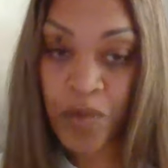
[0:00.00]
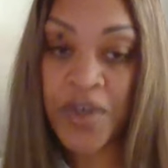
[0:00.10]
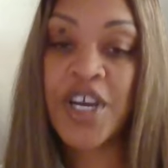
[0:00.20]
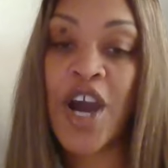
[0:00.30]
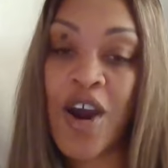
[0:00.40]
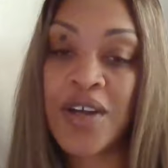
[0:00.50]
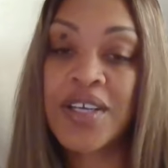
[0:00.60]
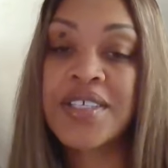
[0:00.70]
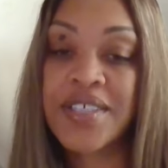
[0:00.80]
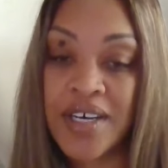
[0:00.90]

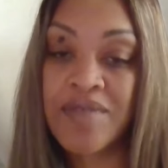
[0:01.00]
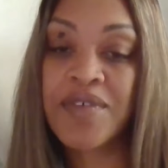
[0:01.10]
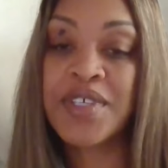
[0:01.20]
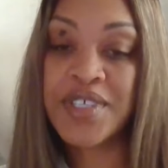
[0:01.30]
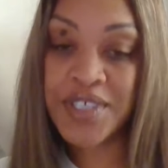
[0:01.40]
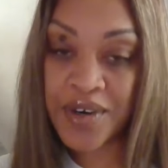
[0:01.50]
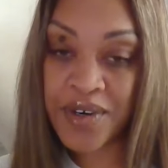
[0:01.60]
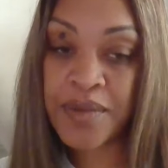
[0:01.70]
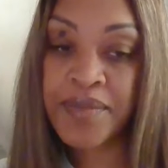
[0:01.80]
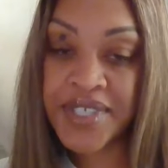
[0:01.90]
regardless yes. of its
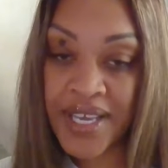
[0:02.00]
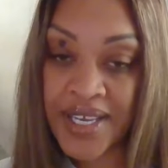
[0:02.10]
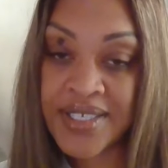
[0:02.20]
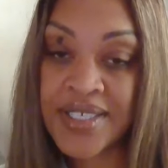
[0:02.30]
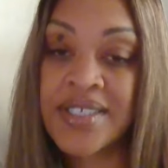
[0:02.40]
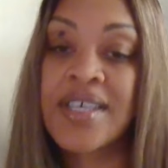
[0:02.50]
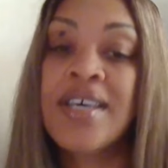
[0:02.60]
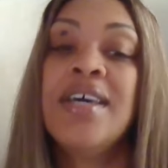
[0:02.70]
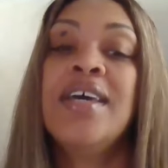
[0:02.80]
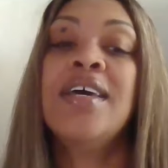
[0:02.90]
circumstances.
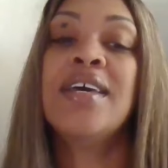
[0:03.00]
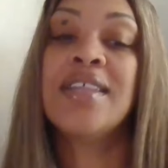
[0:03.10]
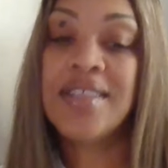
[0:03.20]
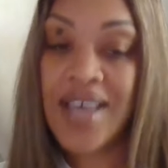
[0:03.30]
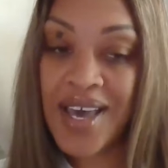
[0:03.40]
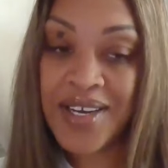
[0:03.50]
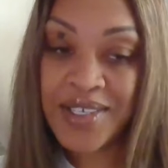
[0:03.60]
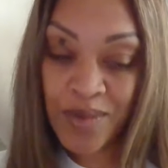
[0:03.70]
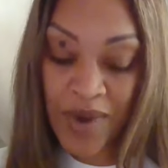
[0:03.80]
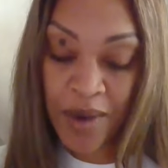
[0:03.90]
Yeah. And that
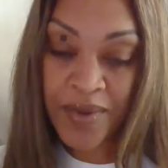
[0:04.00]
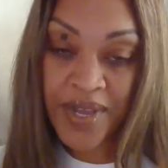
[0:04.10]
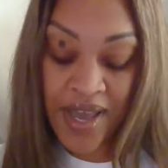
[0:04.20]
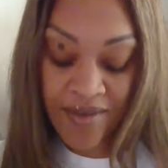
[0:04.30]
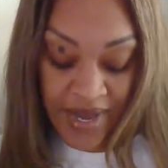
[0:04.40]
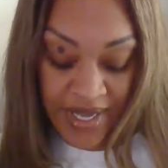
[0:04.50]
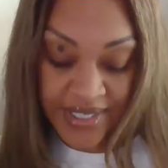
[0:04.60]
is why we have. So